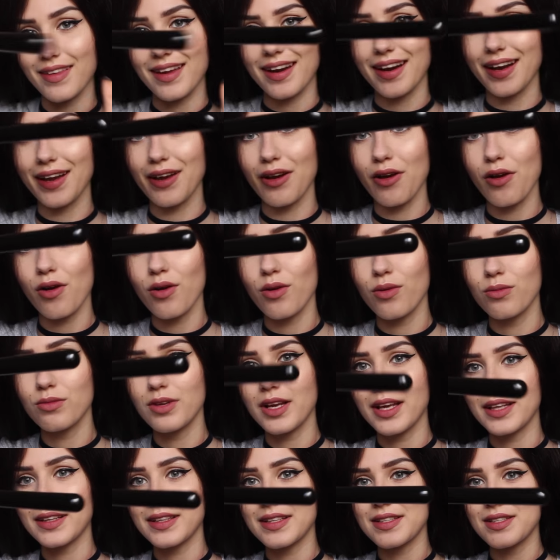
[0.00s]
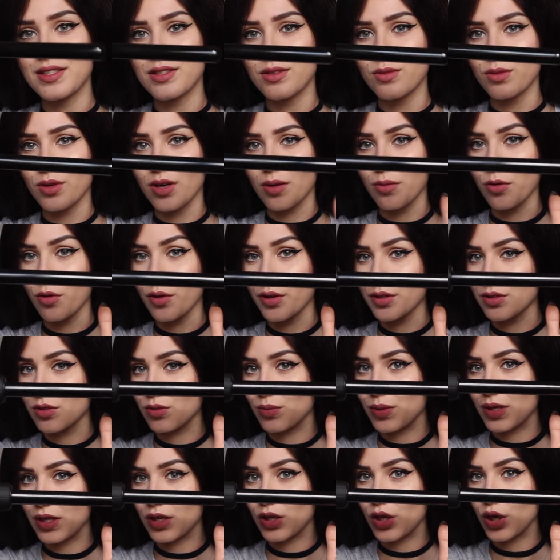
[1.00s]
that I own, and this is what I'm going
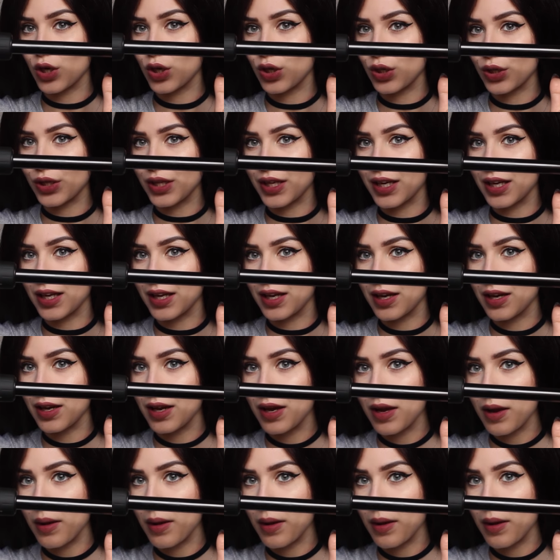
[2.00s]
to be curling